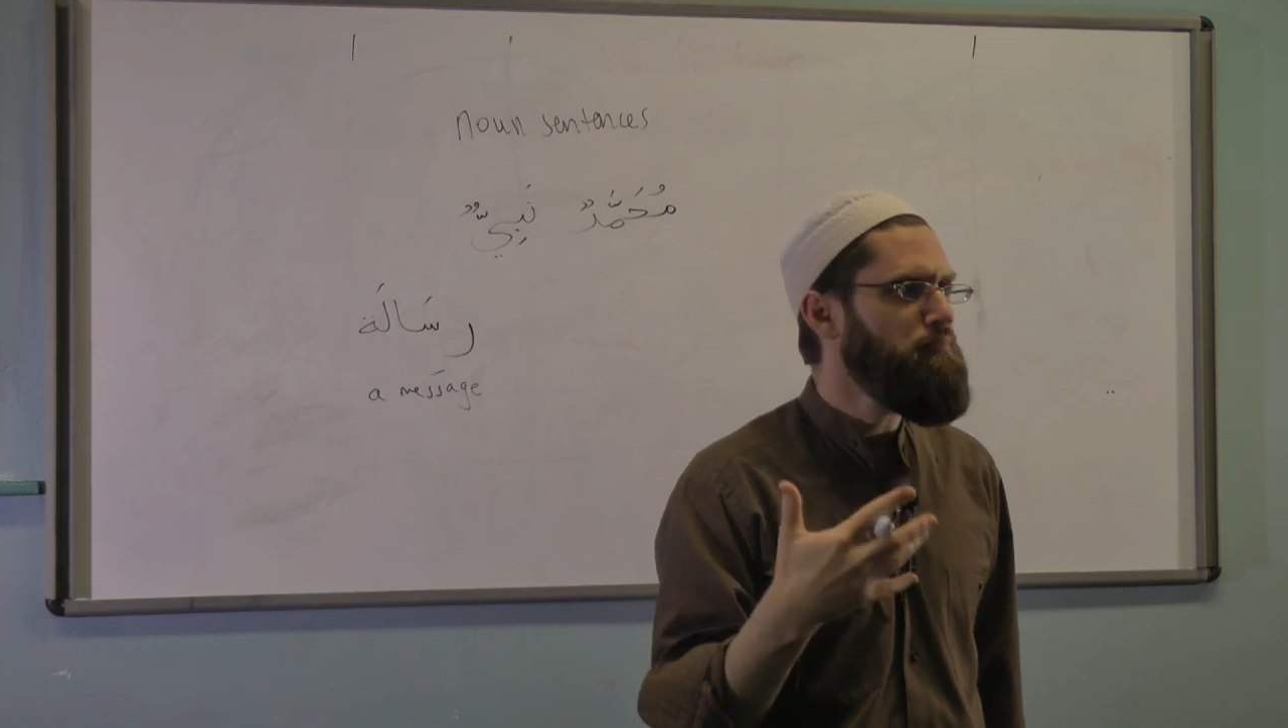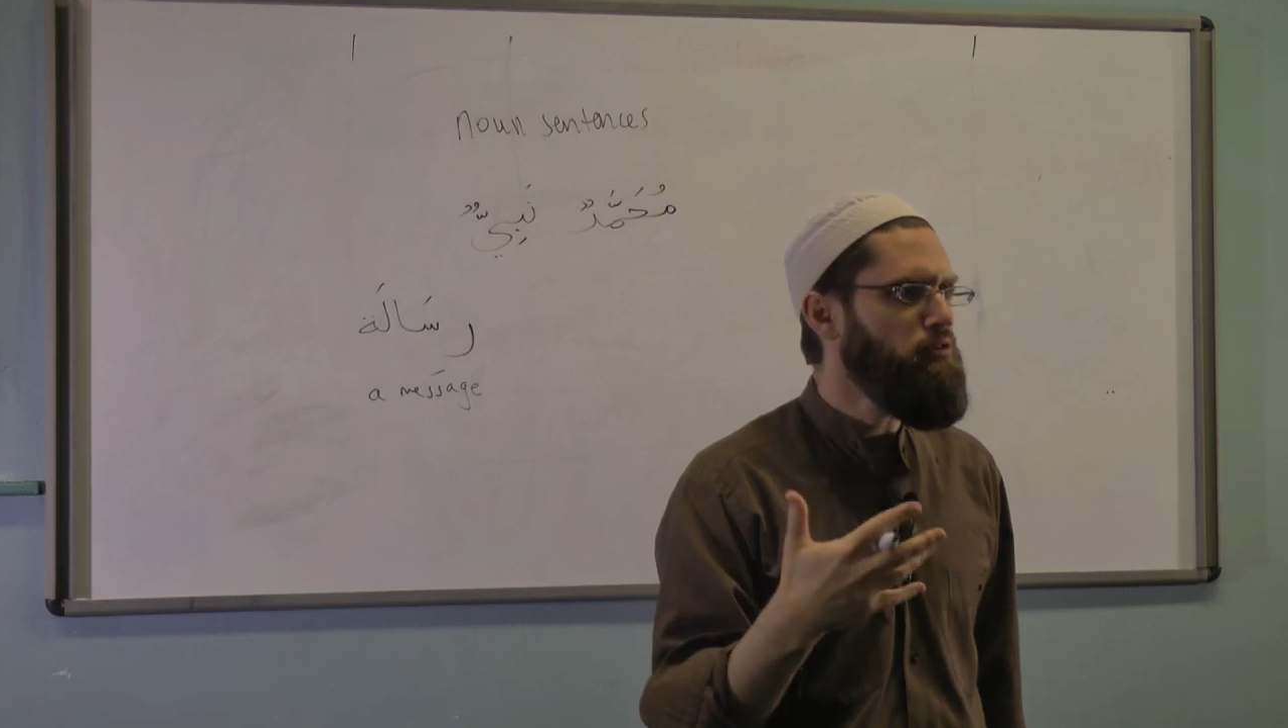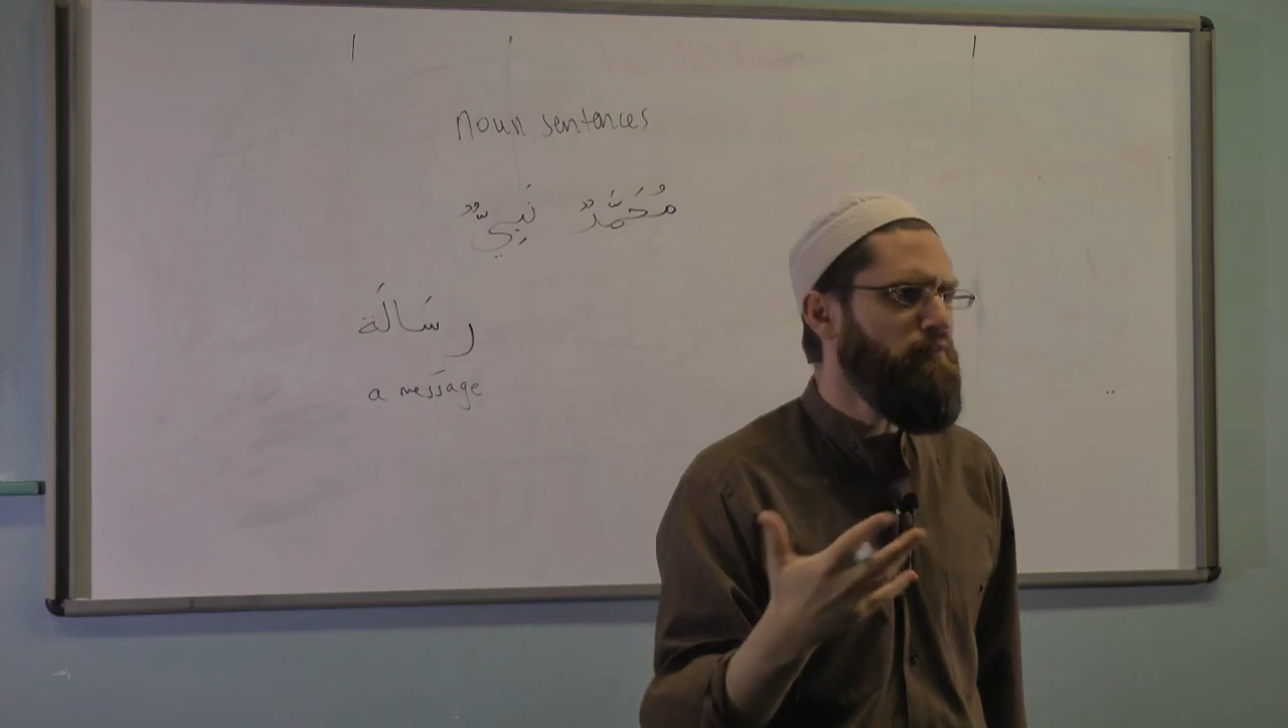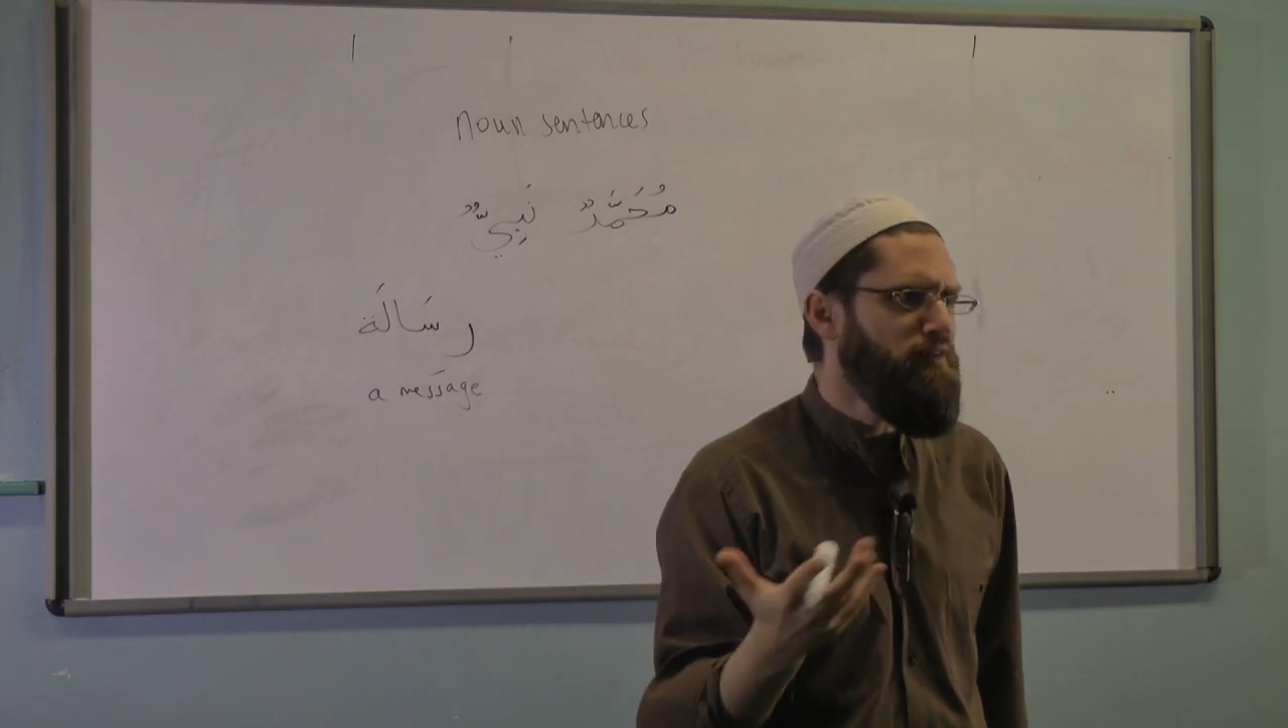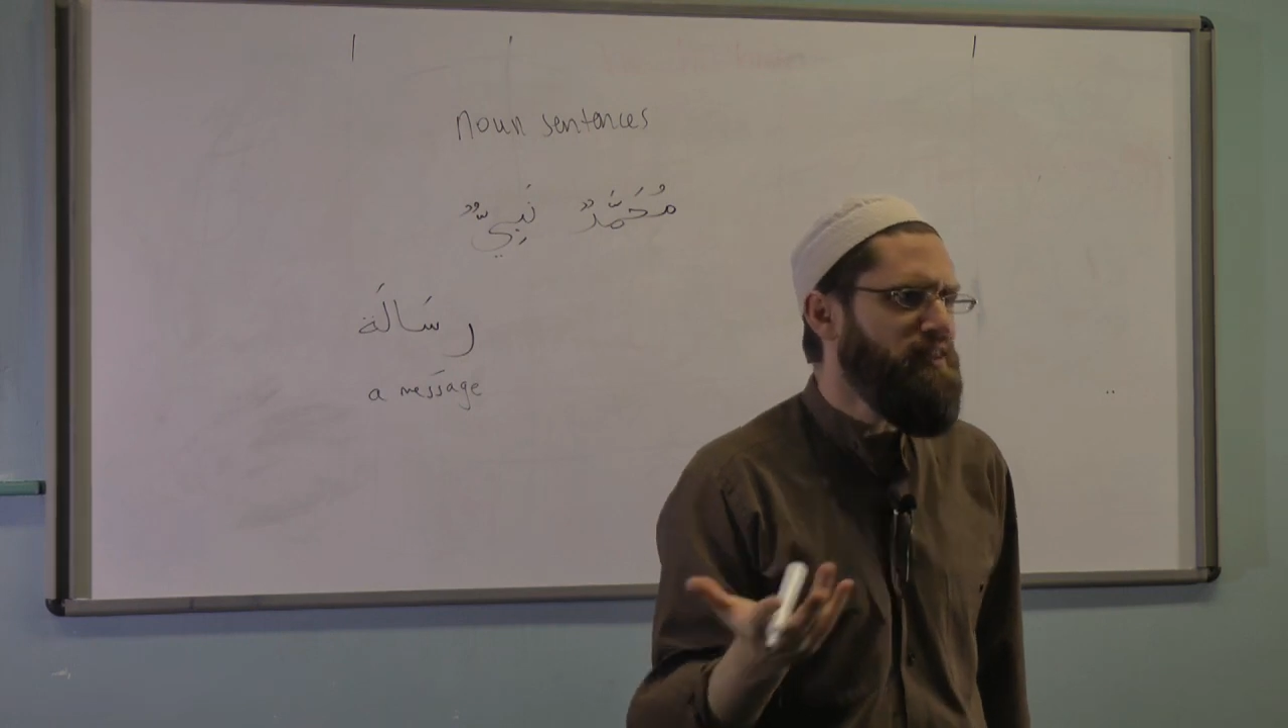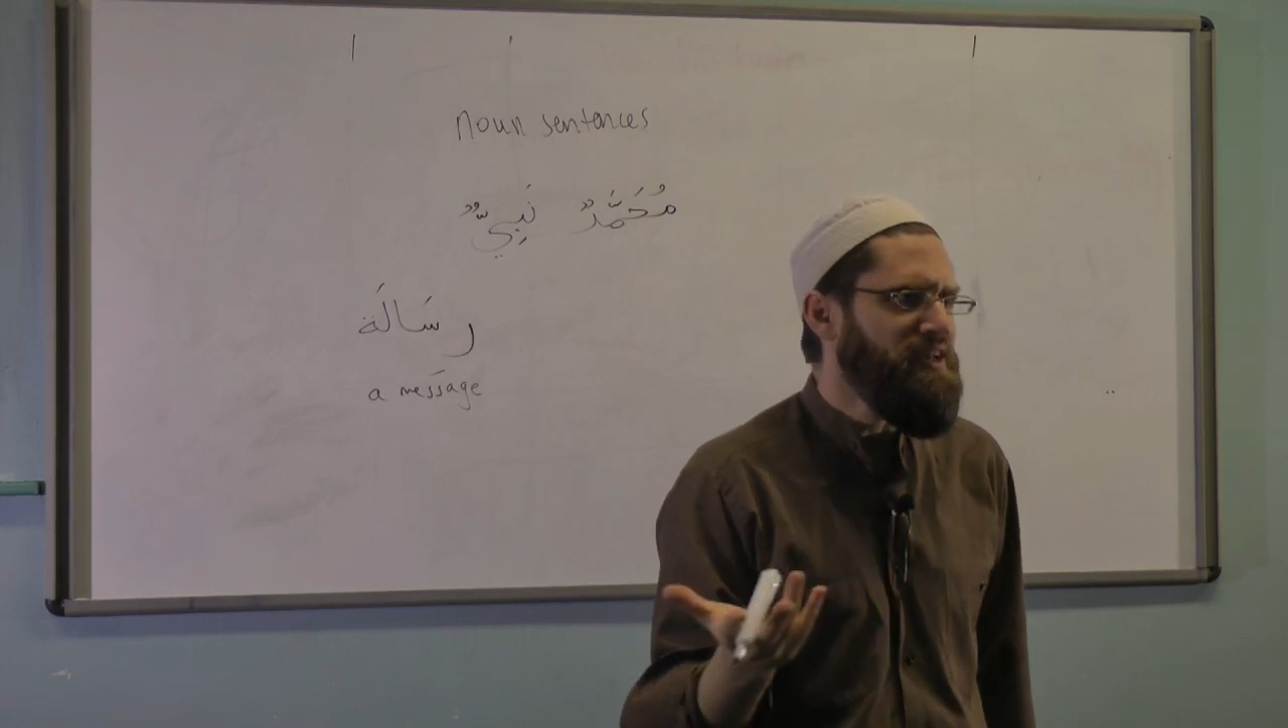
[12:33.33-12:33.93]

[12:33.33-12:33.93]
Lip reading: prophet,